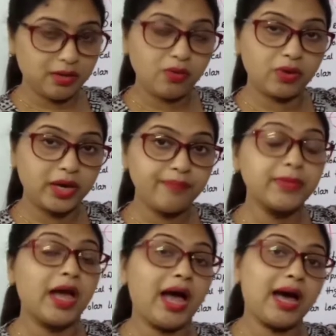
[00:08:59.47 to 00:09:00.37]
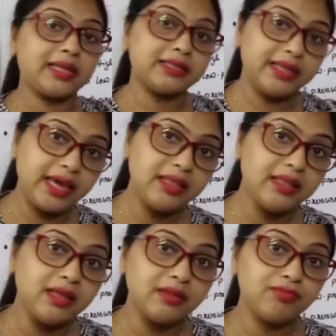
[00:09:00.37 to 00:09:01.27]
Okay, and then
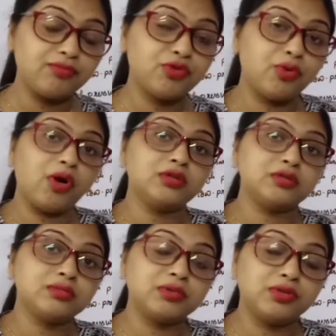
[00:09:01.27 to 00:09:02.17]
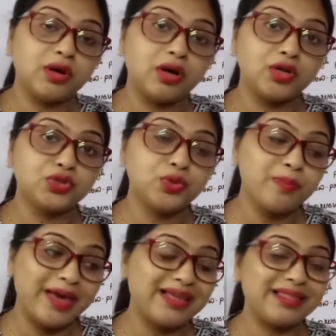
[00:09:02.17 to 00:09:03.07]
to
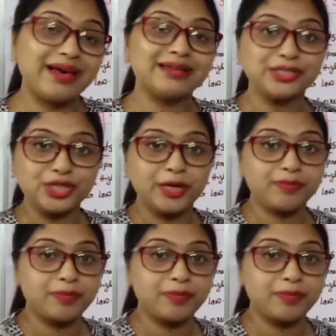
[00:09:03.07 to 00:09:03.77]
make their ships,